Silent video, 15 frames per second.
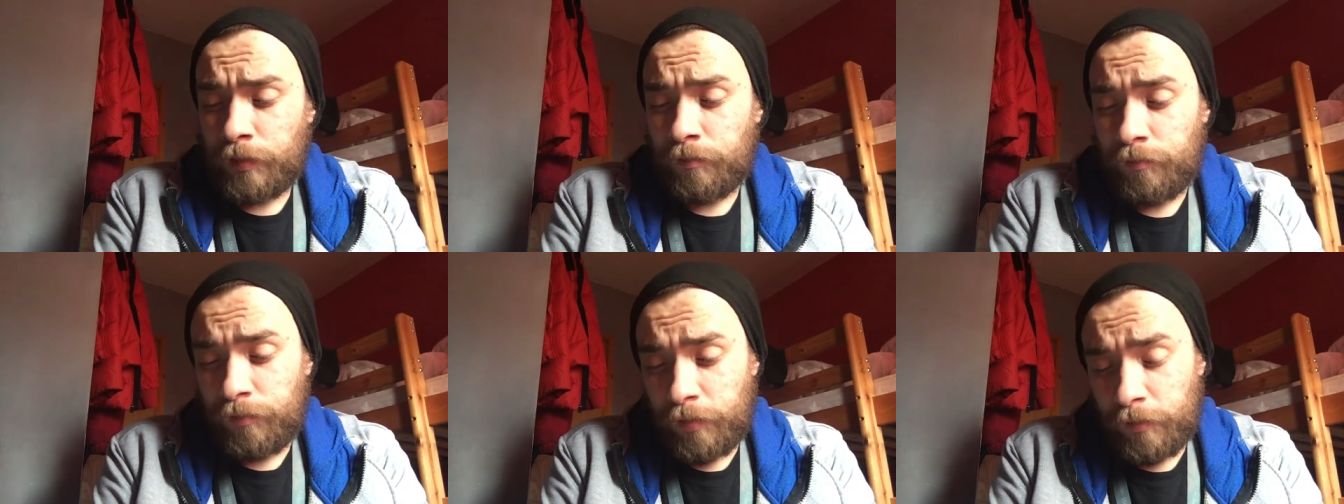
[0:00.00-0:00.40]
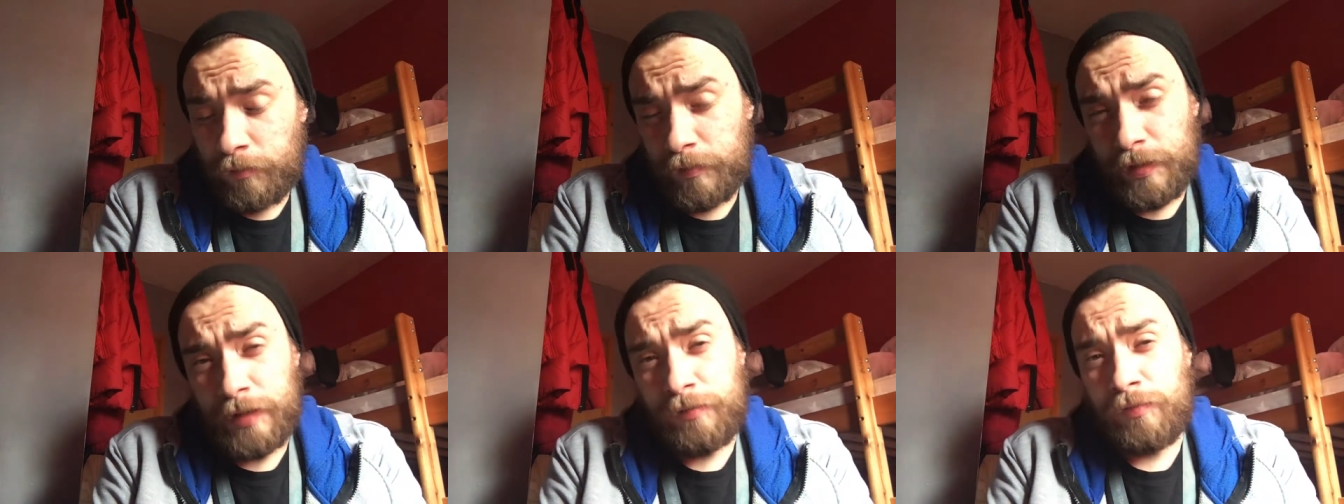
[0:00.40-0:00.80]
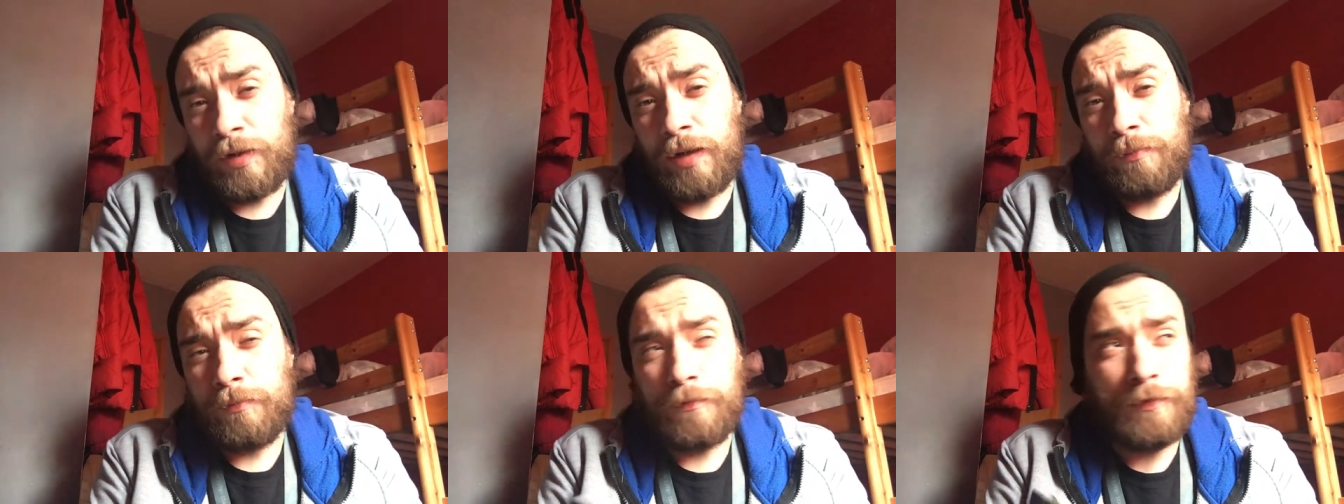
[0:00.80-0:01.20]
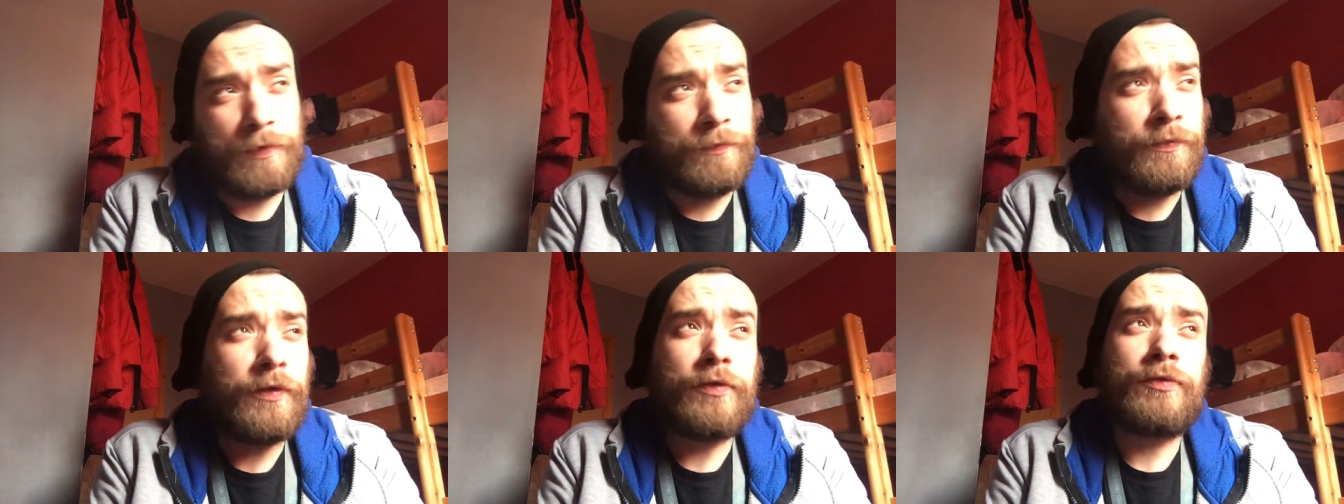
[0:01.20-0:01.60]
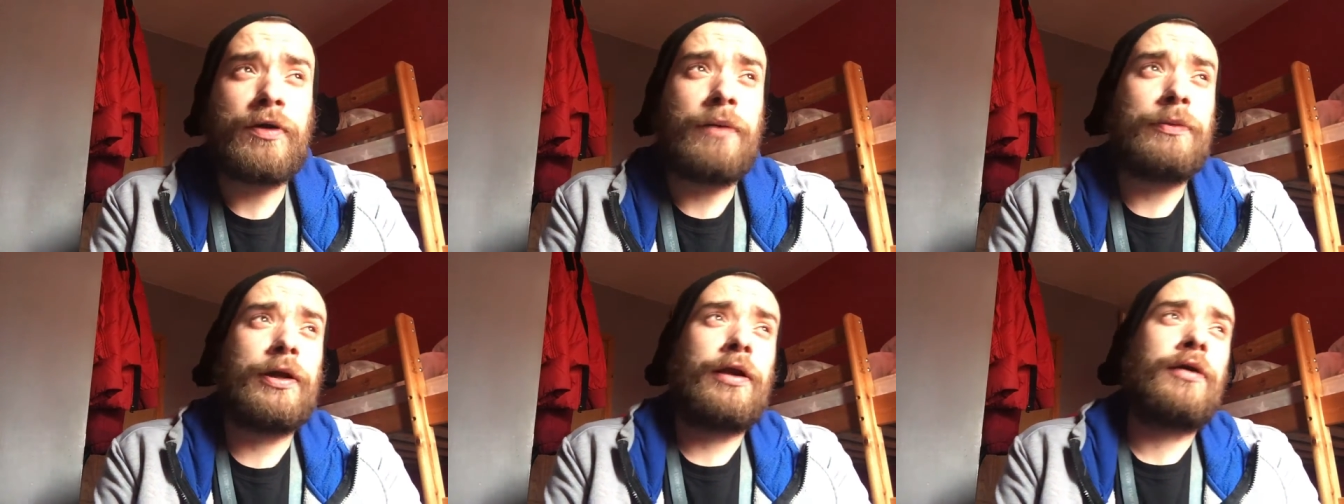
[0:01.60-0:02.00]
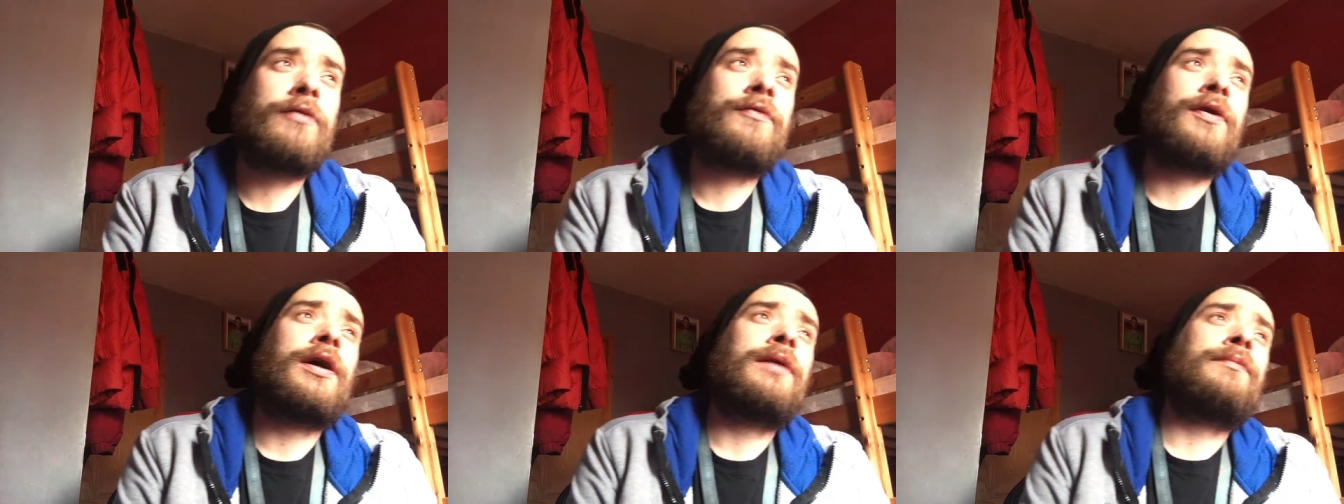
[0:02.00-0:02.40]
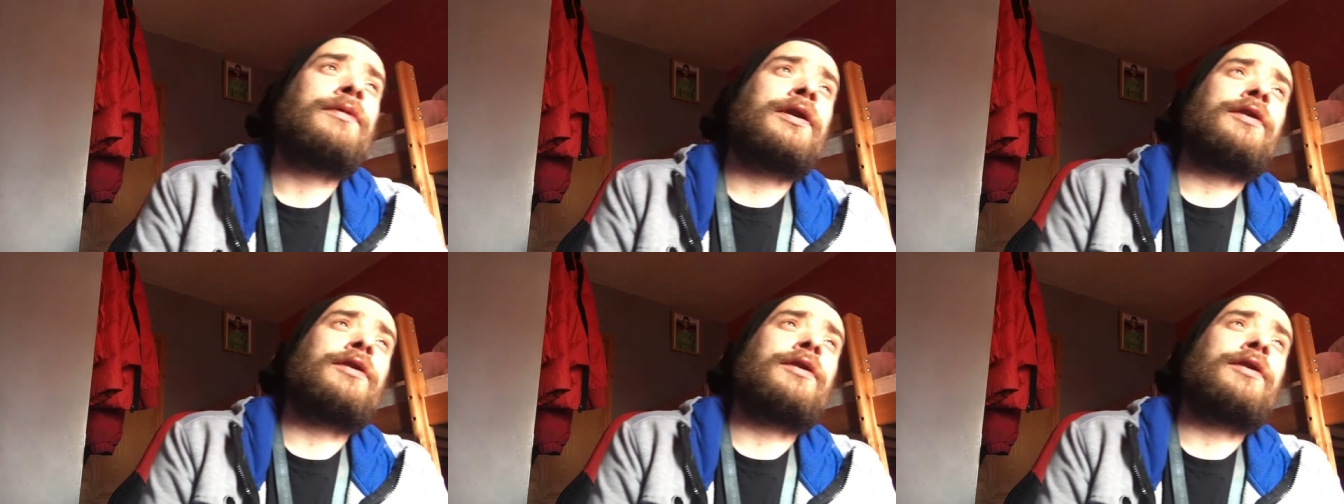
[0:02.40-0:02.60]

So this time, for the first time in a long time,